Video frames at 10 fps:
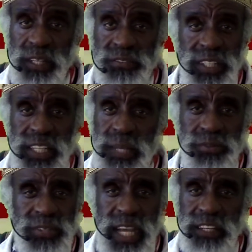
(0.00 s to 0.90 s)
They keep
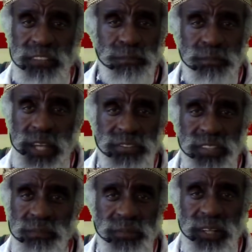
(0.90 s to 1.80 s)
saying this mess in the
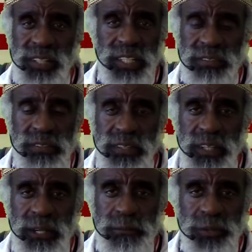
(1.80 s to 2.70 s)
Middle East
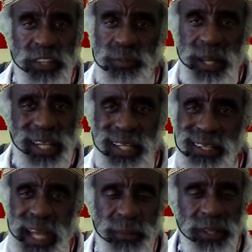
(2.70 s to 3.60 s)
is about
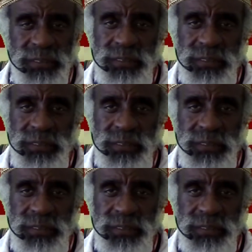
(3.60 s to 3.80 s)
economics.